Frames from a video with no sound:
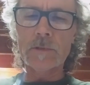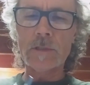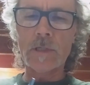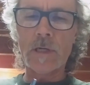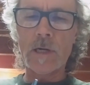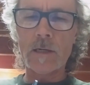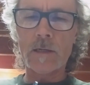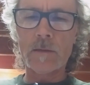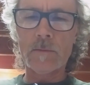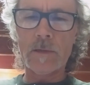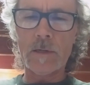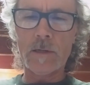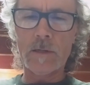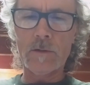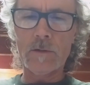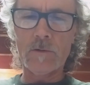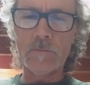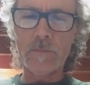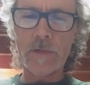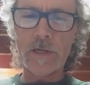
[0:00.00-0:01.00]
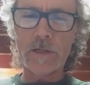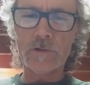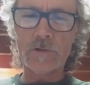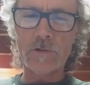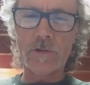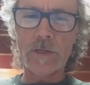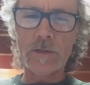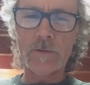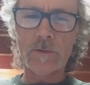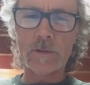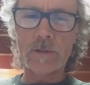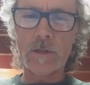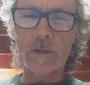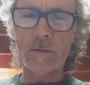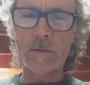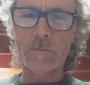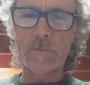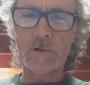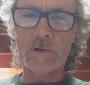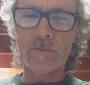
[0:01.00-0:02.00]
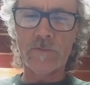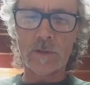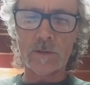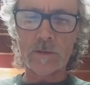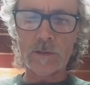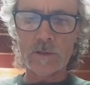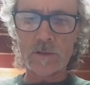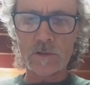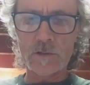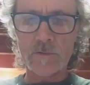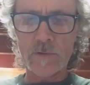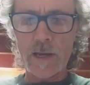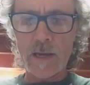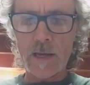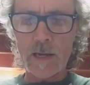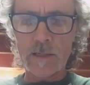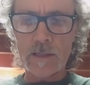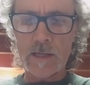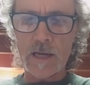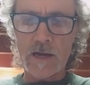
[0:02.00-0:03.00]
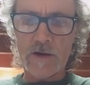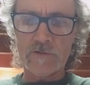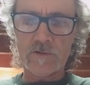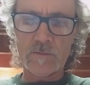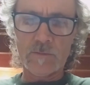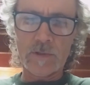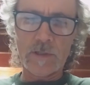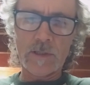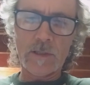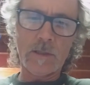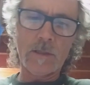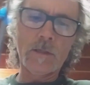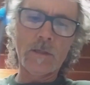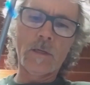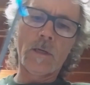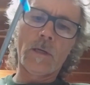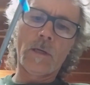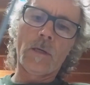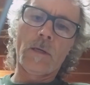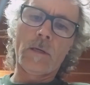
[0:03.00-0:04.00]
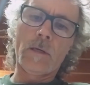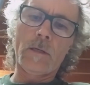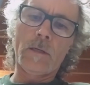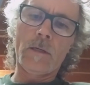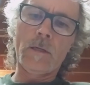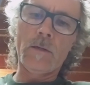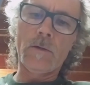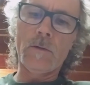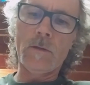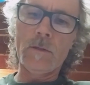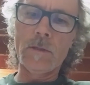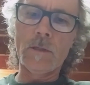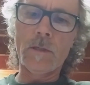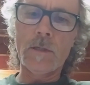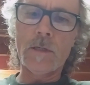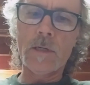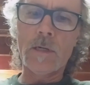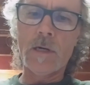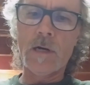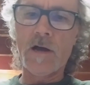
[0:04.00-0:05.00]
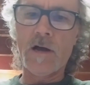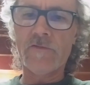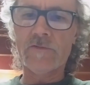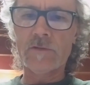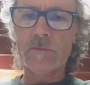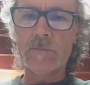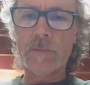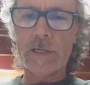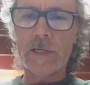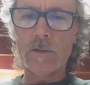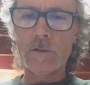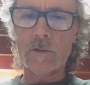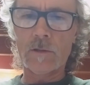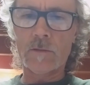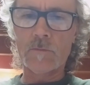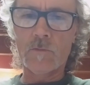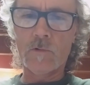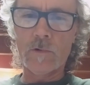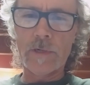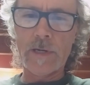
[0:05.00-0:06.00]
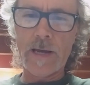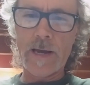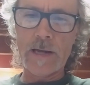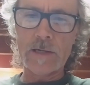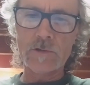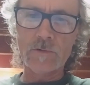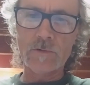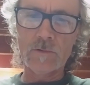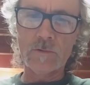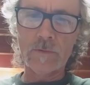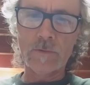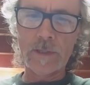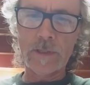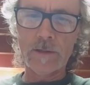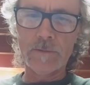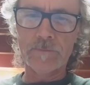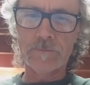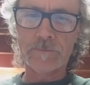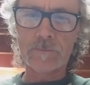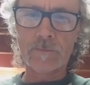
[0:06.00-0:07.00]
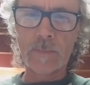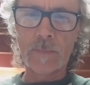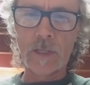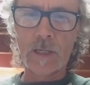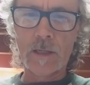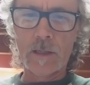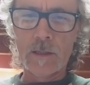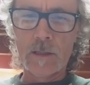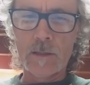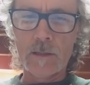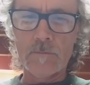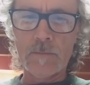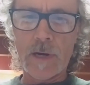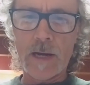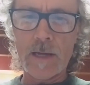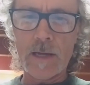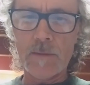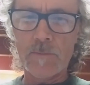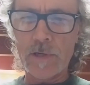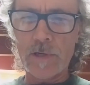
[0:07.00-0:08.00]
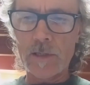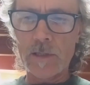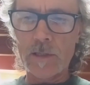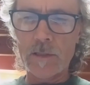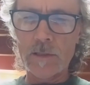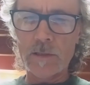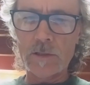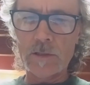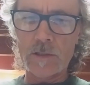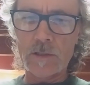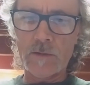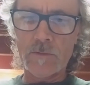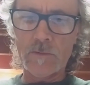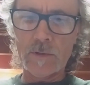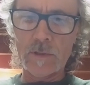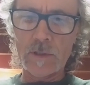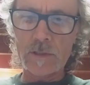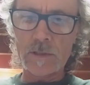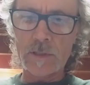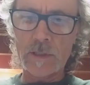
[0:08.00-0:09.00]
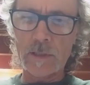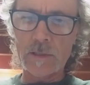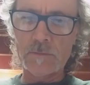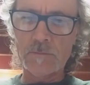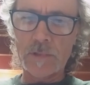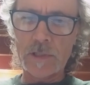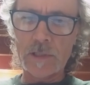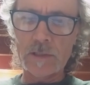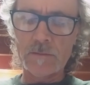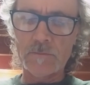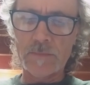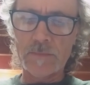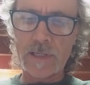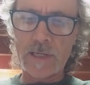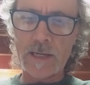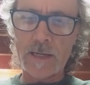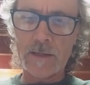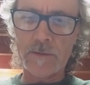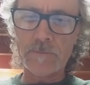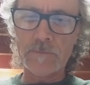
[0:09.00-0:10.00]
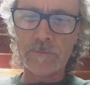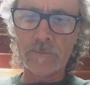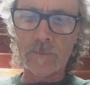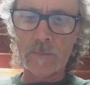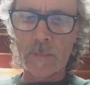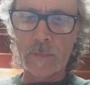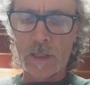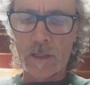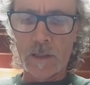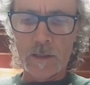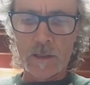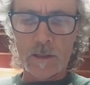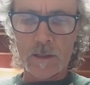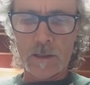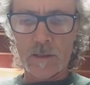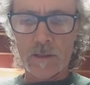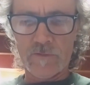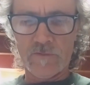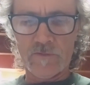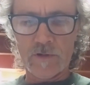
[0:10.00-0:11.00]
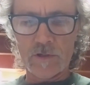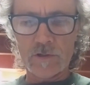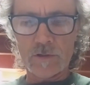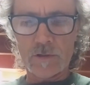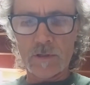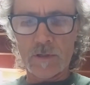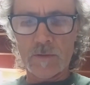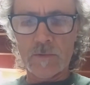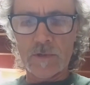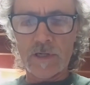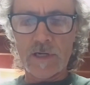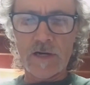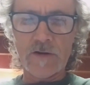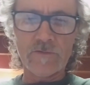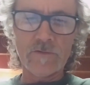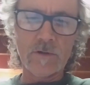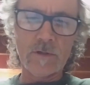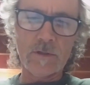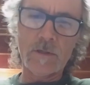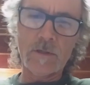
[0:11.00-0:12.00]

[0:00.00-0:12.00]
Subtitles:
talk about, make sure you don't cut them perfectly straight. They have to be, a little off to make it look more natural. Well, my opinion is that when this thing is buzzing by and the fish are coming after it,